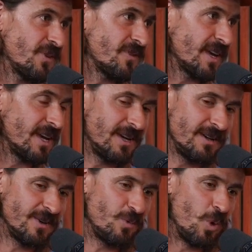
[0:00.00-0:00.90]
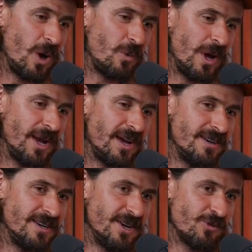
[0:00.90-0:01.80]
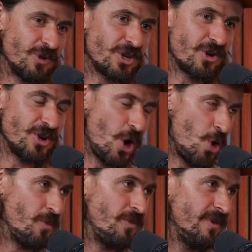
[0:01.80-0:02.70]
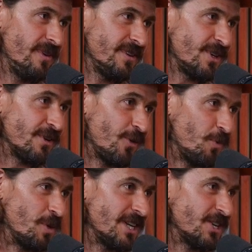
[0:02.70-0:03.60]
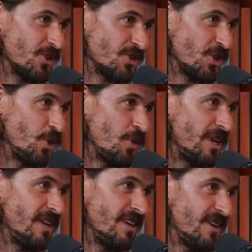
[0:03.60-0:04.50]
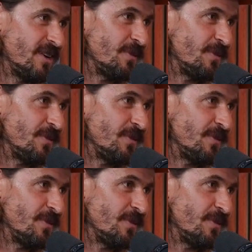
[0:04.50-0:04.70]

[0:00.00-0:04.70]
It's like a way to return home to your full potential as a human.